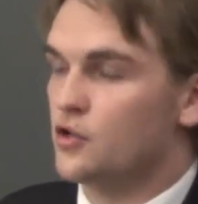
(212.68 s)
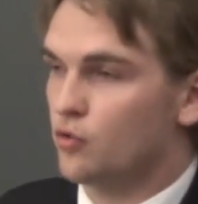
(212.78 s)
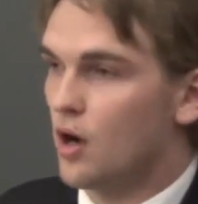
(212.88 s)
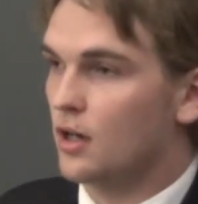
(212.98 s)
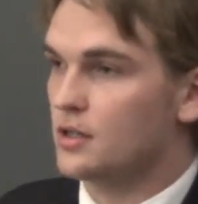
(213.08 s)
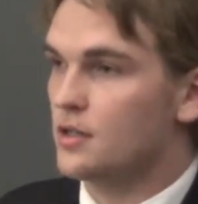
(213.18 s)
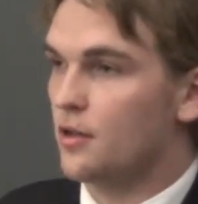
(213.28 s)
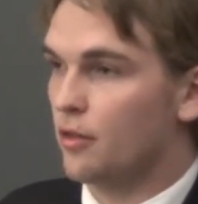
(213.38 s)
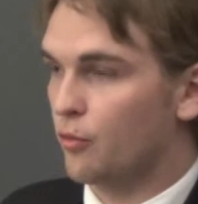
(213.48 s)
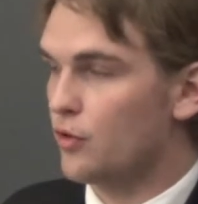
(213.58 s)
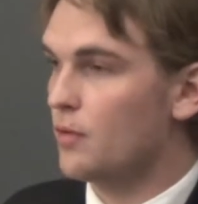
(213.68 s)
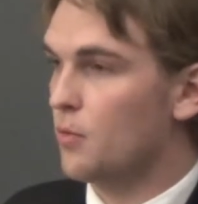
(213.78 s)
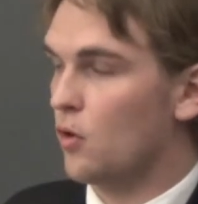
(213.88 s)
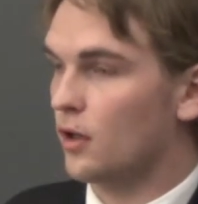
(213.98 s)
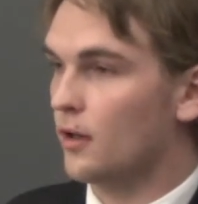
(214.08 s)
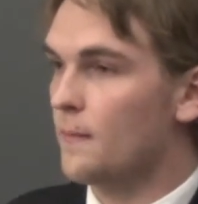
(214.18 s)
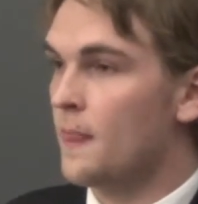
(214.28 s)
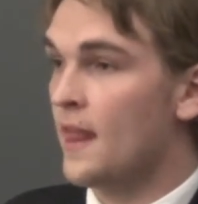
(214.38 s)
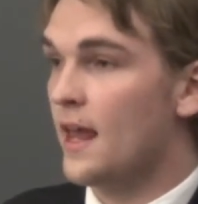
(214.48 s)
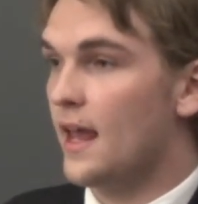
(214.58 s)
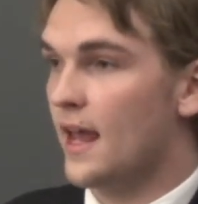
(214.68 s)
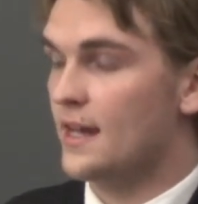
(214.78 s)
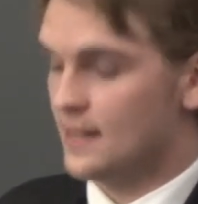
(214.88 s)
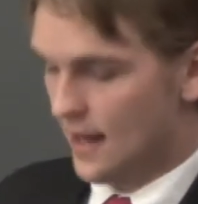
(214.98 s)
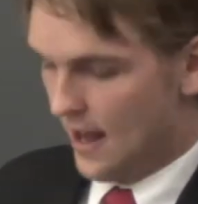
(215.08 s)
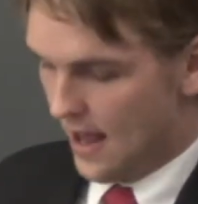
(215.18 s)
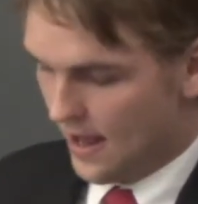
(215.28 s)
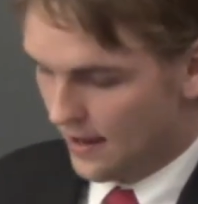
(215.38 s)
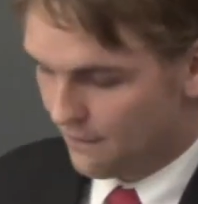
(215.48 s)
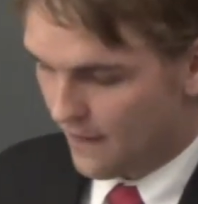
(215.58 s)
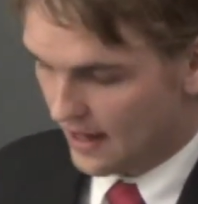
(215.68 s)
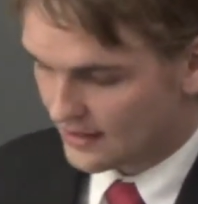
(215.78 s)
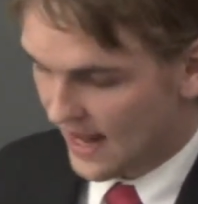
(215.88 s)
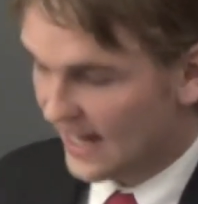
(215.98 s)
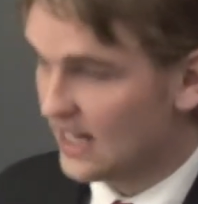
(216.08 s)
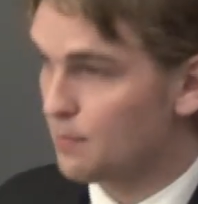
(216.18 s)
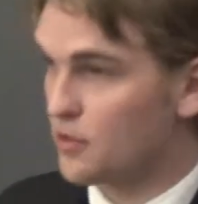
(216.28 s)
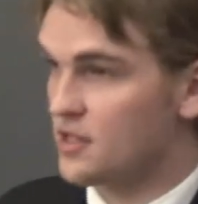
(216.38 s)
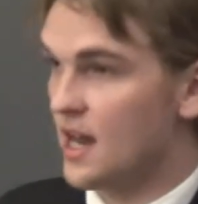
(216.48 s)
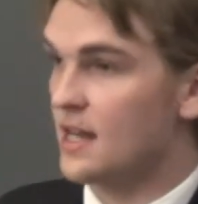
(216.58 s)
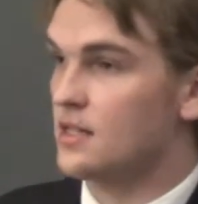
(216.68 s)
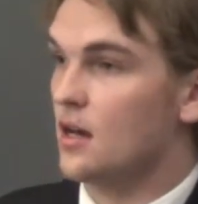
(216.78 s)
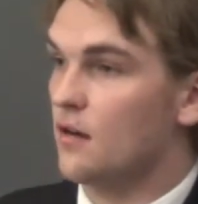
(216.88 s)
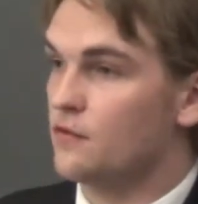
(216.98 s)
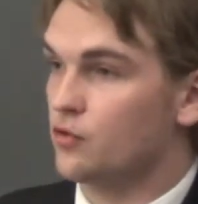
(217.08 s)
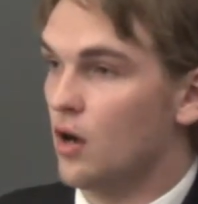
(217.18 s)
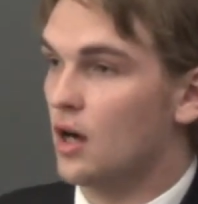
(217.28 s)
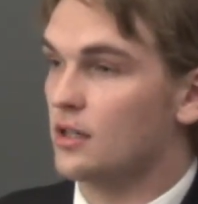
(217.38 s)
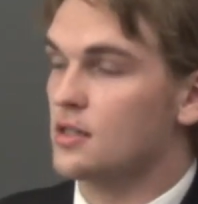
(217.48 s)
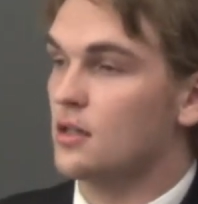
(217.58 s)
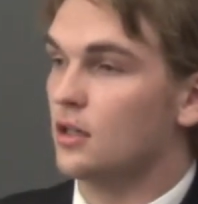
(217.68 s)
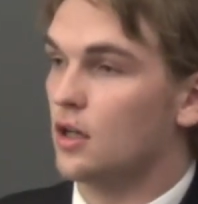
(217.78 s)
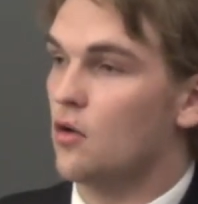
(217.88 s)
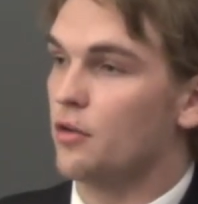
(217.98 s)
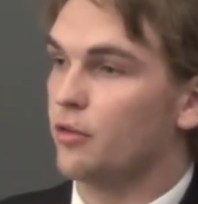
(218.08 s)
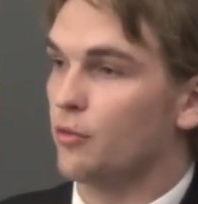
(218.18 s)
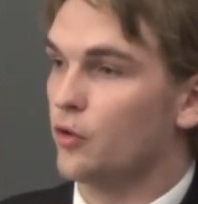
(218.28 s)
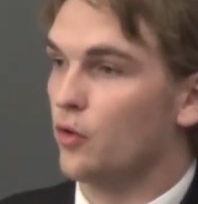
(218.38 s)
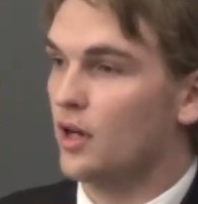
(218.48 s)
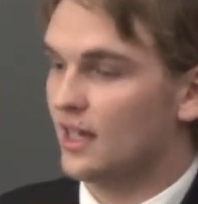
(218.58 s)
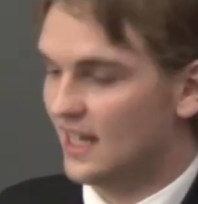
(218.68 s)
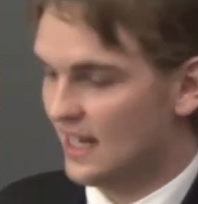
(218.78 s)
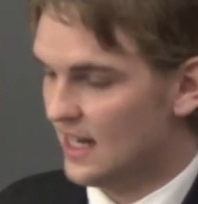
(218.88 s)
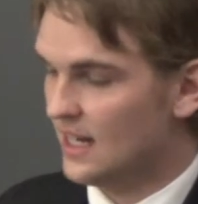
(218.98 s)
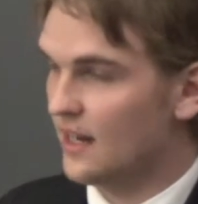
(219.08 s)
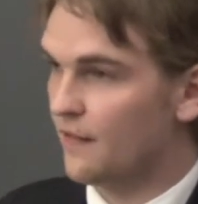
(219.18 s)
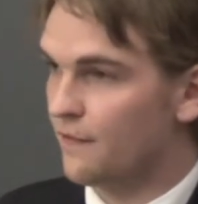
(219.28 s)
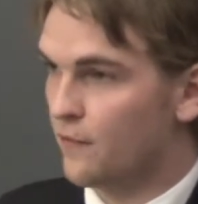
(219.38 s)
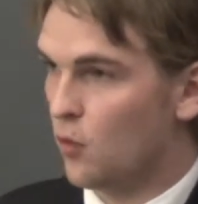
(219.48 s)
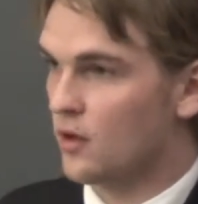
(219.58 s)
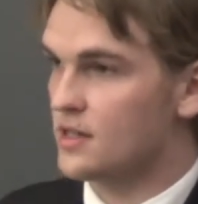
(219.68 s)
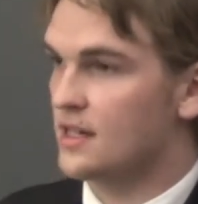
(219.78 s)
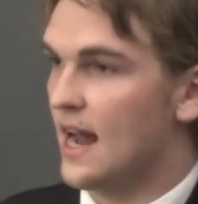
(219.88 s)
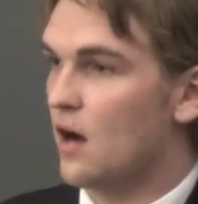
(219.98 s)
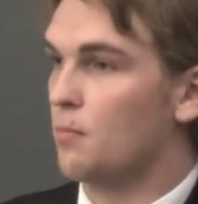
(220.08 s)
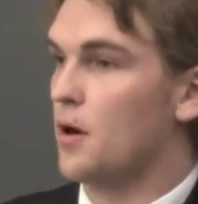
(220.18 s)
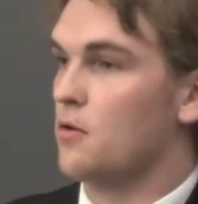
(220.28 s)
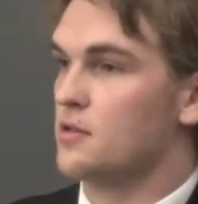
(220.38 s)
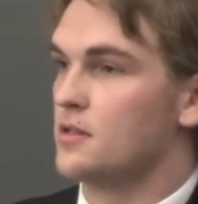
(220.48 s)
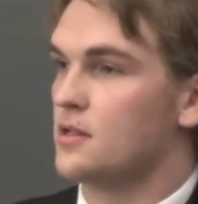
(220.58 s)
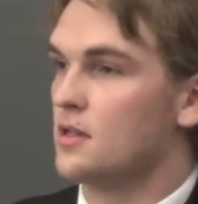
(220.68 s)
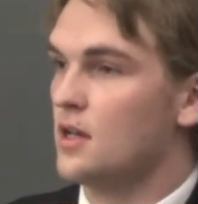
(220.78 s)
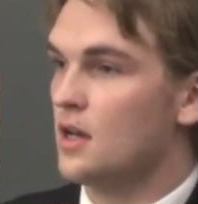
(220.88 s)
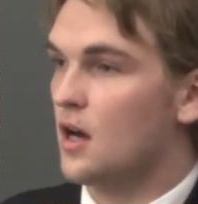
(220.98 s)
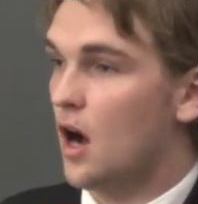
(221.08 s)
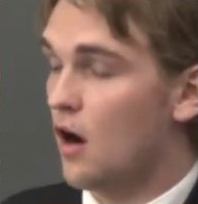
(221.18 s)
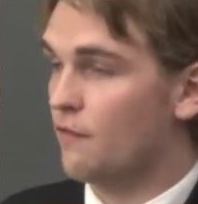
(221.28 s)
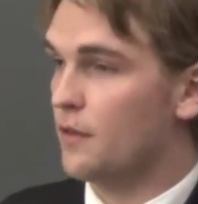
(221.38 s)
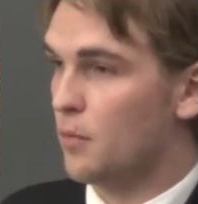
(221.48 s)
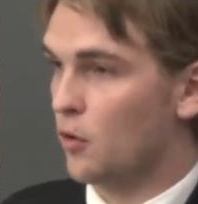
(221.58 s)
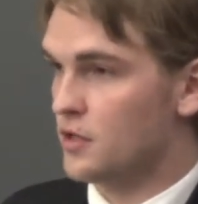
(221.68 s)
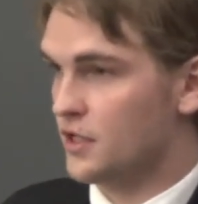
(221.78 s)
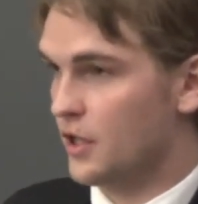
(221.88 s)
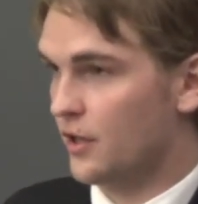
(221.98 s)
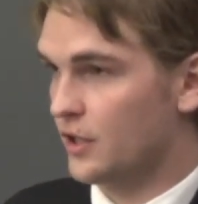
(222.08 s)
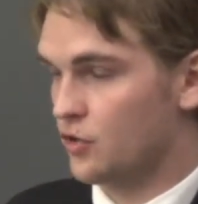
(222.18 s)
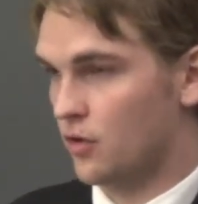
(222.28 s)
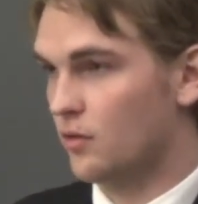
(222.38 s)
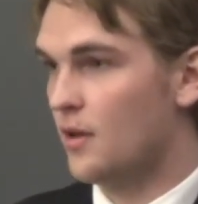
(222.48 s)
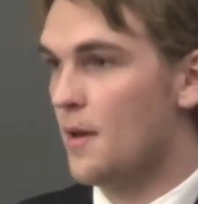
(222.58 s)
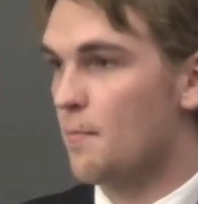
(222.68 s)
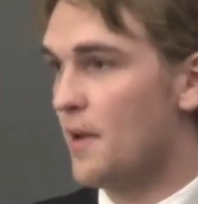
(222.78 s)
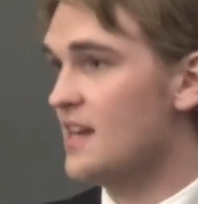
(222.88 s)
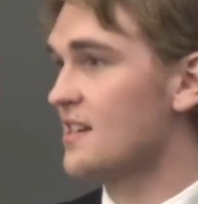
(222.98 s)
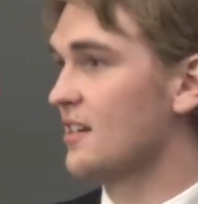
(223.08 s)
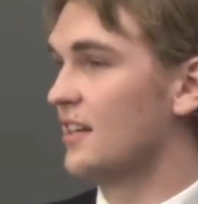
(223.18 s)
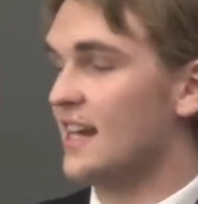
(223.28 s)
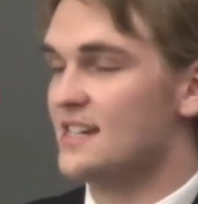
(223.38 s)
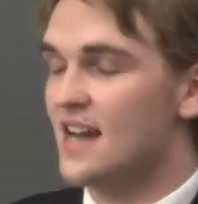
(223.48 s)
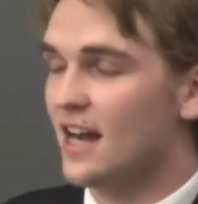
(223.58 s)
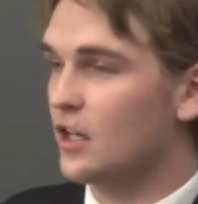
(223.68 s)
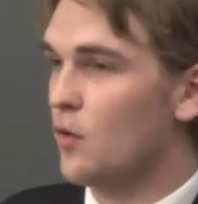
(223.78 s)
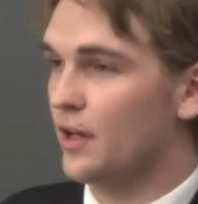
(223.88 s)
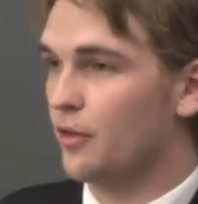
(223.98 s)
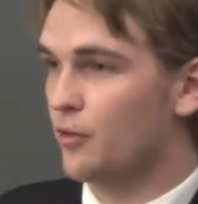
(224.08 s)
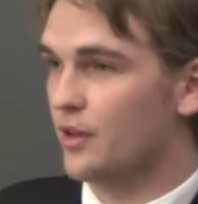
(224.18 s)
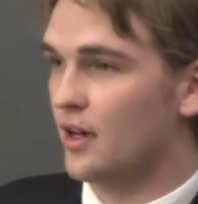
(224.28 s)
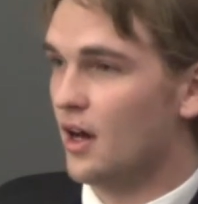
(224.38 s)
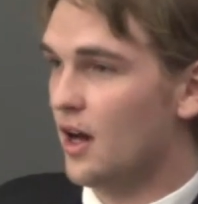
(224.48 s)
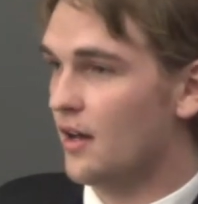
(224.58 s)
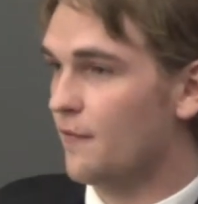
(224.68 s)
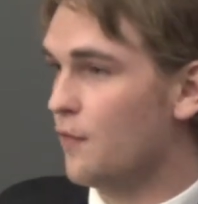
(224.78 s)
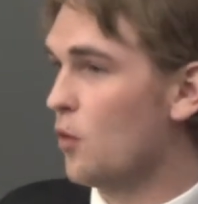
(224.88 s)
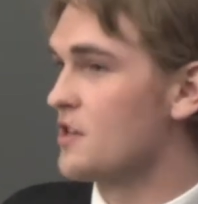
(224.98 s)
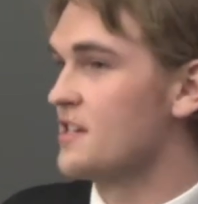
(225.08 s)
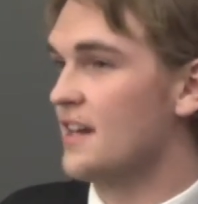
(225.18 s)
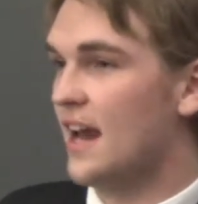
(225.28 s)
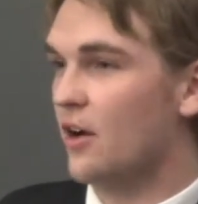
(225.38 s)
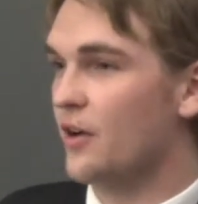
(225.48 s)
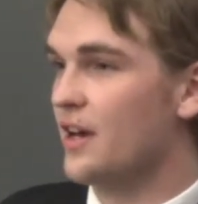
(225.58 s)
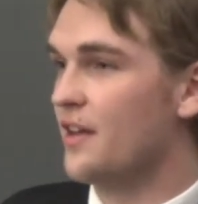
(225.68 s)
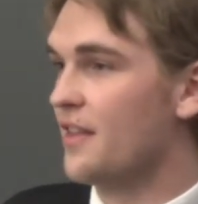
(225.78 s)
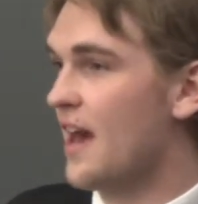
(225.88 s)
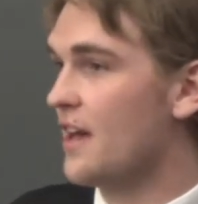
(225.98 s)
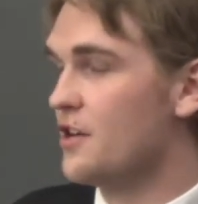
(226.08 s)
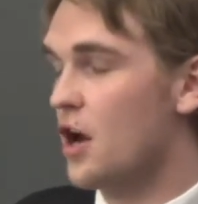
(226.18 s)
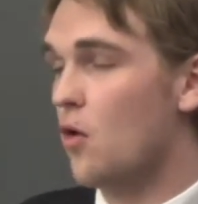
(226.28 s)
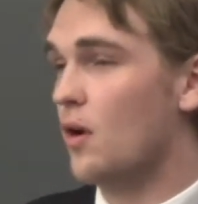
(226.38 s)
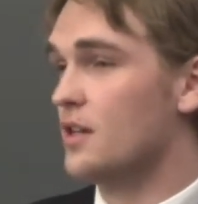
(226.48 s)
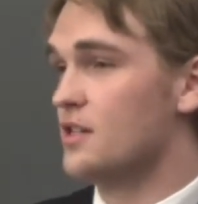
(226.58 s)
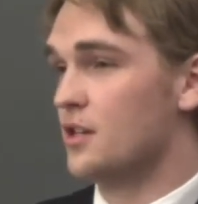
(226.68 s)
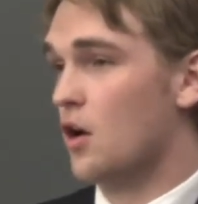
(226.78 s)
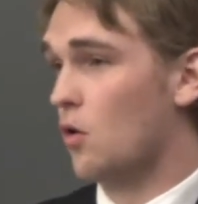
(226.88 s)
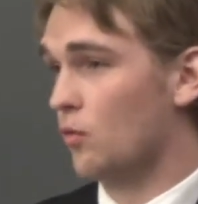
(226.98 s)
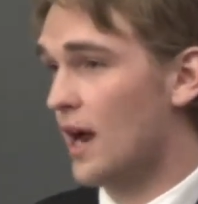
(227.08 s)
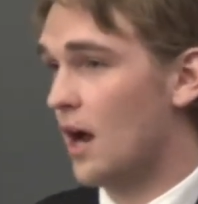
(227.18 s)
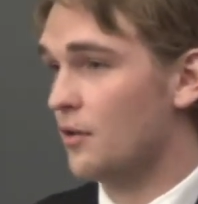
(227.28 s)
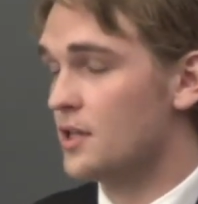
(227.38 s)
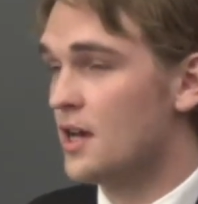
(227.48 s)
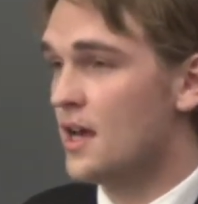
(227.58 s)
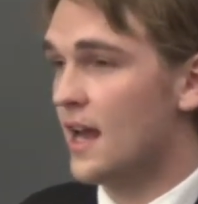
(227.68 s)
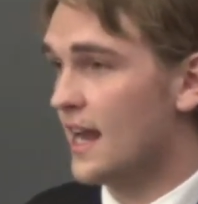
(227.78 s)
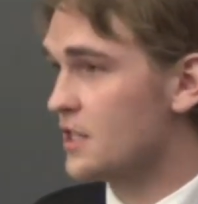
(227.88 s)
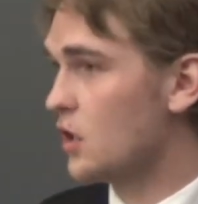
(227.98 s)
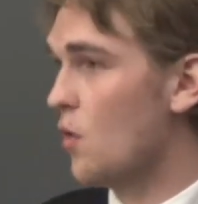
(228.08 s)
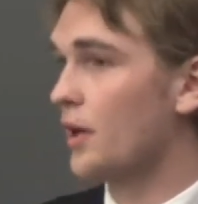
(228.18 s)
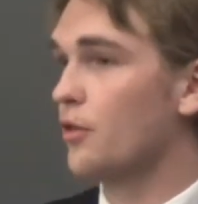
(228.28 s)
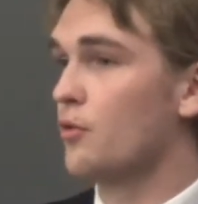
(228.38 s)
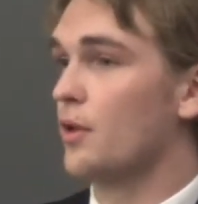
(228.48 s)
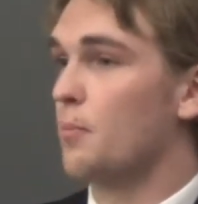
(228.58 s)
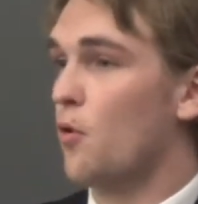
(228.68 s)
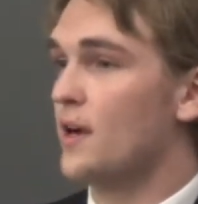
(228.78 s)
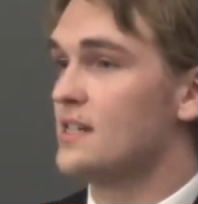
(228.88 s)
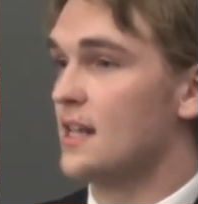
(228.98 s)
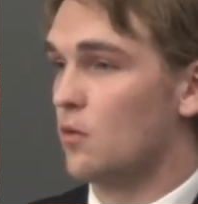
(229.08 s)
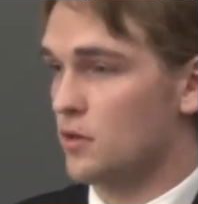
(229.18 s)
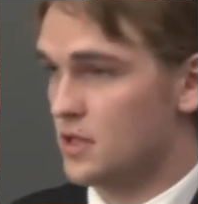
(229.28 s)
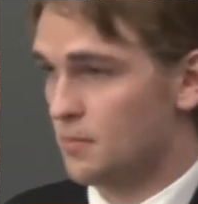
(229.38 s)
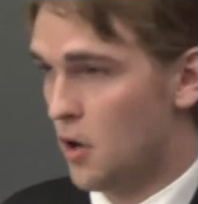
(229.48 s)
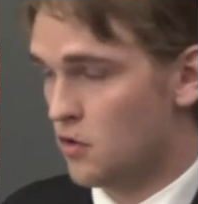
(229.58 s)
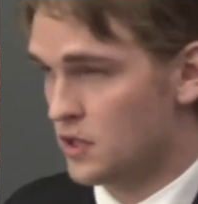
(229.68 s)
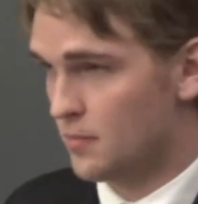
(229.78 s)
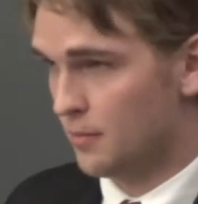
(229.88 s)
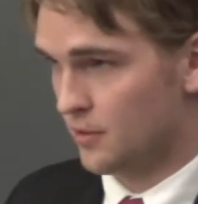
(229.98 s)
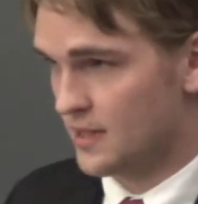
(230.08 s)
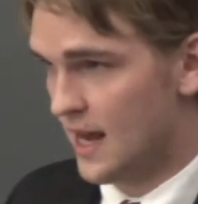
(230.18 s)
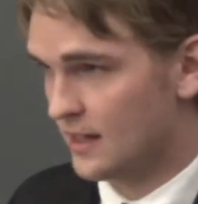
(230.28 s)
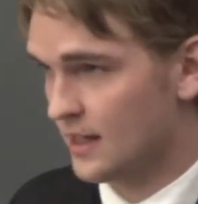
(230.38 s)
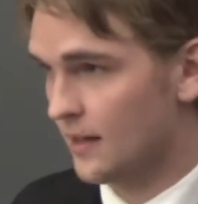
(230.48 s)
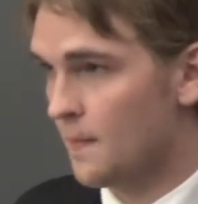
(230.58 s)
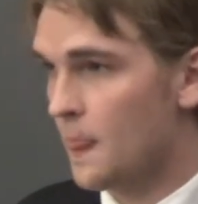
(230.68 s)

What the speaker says: drugs through the border, and in fact 80% of drugs go through key enforced outposts of the border security control. Basically, it's not going through the forested area that no one's around. It's going through the points that we're supposed to be protecting.